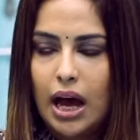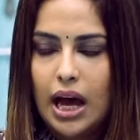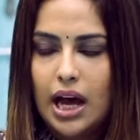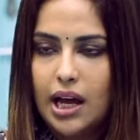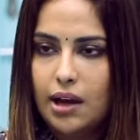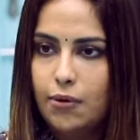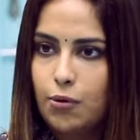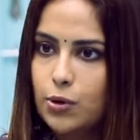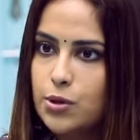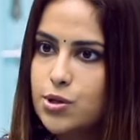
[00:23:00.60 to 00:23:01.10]

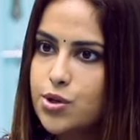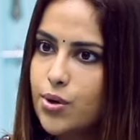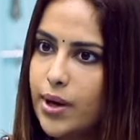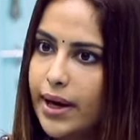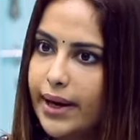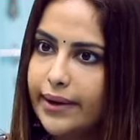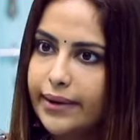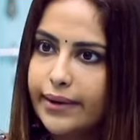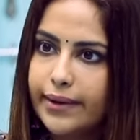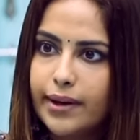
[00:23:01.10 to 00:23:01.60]
I
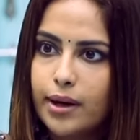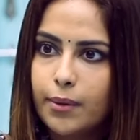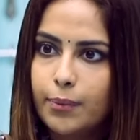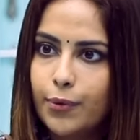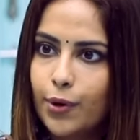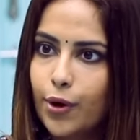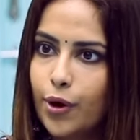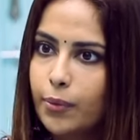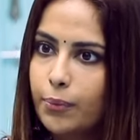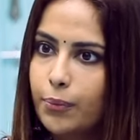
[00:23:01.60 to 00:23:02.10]
also ended
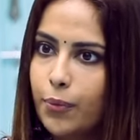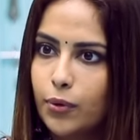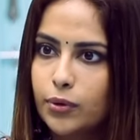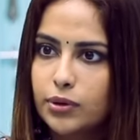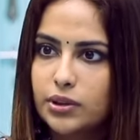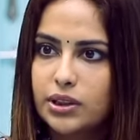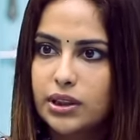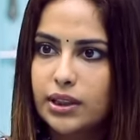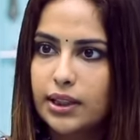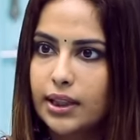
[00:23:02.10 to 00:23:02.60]
up not
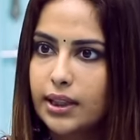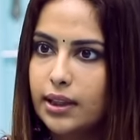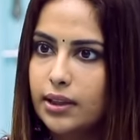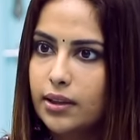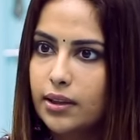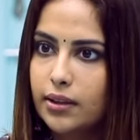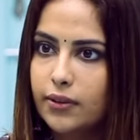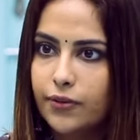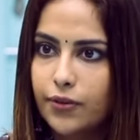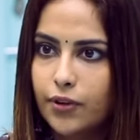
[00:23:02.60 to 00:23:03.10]
posting
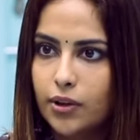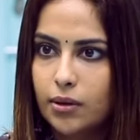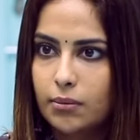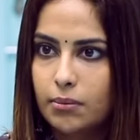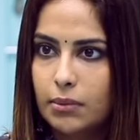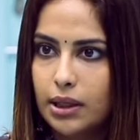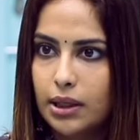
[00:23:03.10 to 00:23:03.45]
anything for a